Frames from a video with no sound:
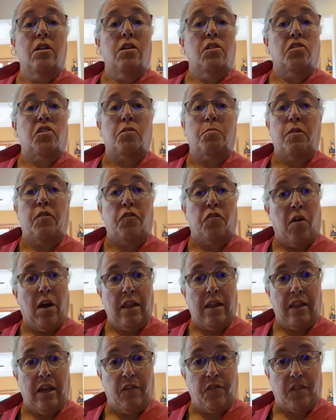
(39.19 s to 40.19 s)
So before I
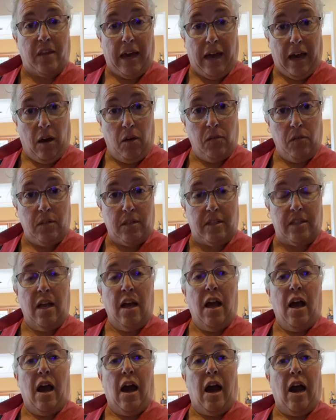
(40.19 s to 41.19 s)
left the house,
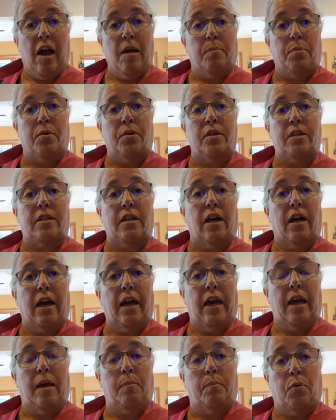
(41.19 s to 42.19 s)
I put
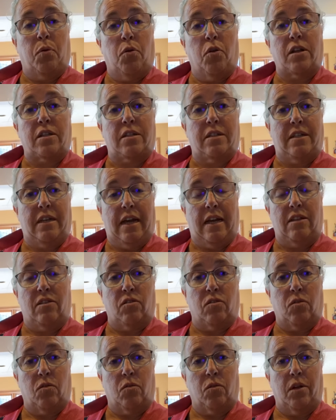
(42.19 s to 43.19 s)
a pork
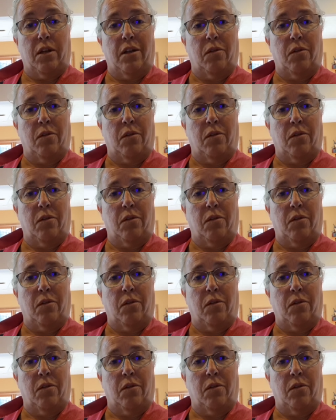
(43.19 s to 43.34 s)
tenderloin.